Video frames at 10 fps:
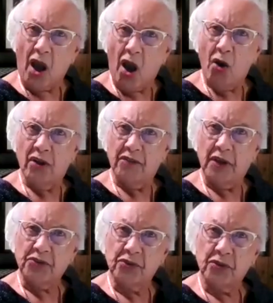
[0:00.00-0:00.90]
All of
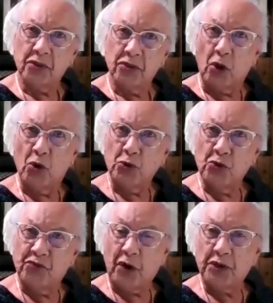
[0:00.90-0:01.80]
us. Those
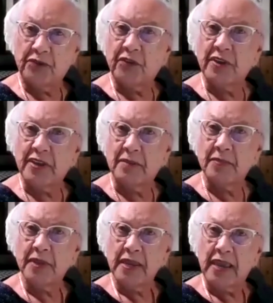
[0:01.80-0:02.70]
who voted for him
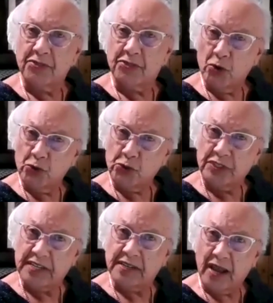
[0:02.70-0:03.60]
and those who
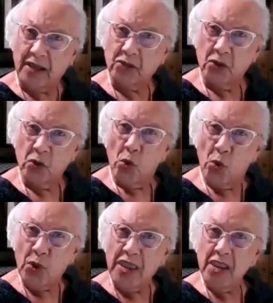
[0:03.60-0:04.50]
did not.
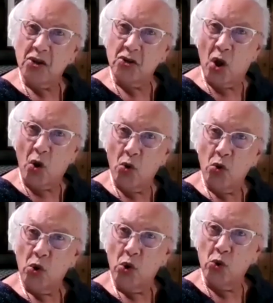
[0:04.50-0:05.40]
We
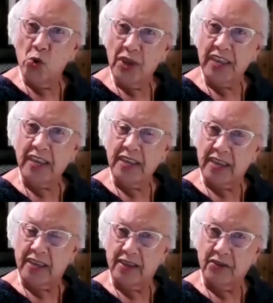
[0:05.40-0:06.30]
know who he
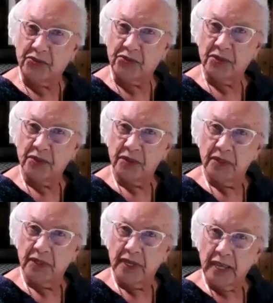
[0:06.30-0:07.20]
is.
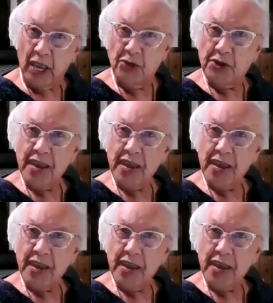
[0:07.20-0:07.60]
And you